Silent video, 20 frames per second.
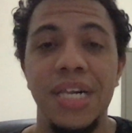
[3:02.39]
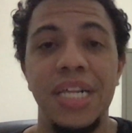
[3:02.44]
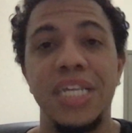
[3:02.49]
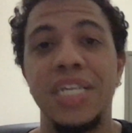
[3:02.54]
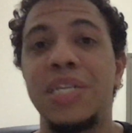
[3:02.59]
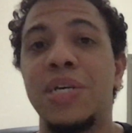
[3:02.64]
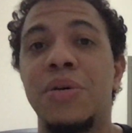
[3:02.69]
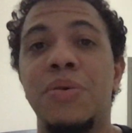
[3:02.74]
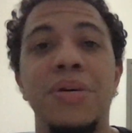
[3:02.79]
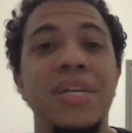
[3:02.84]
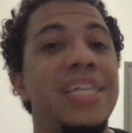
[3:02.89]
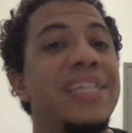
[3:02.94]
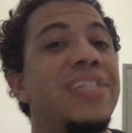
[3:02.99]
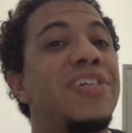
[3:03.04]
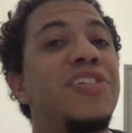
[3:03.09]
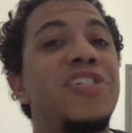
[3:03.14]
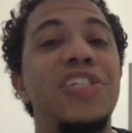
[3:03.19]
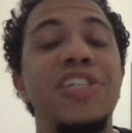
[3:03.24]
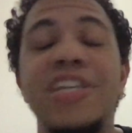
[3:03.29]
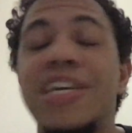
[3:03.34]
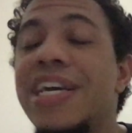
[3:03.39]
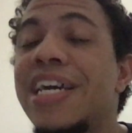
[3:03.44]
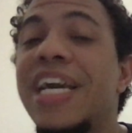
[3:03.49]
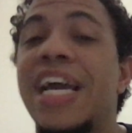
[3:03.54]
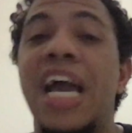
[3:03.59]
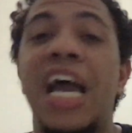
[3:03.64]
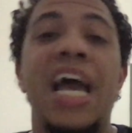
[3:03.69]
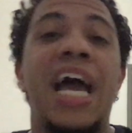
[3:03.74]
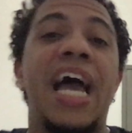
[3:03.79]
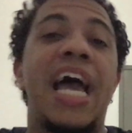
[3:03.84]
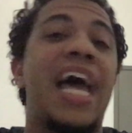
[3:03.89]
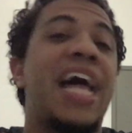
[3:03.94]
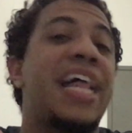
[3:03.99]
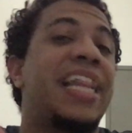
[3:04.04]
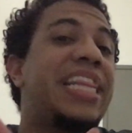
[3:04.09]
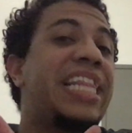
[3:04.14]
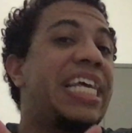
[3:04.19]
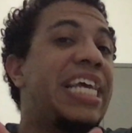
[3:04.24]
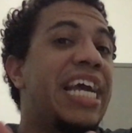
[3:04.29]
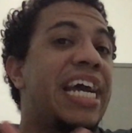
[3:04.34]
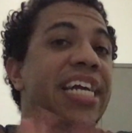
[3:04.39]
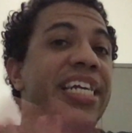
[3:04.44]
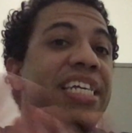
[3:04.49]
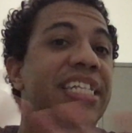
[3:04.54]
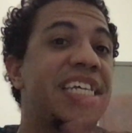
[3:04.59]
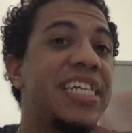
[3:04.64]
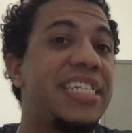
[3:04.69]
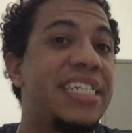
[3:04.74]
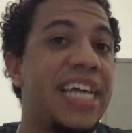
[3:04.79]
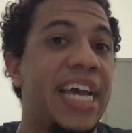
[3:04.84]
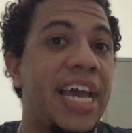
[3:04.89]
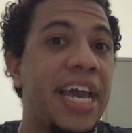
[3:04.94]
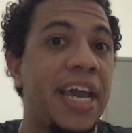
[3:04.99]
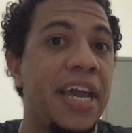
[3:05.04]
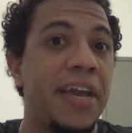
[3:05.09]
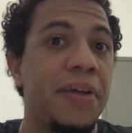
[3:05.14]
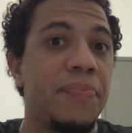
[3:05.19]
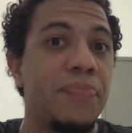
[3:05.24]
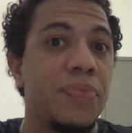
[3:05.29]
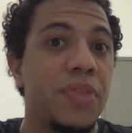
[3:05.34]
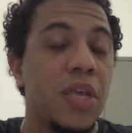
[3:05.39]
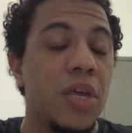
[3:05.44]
You know, there's at the end of the day,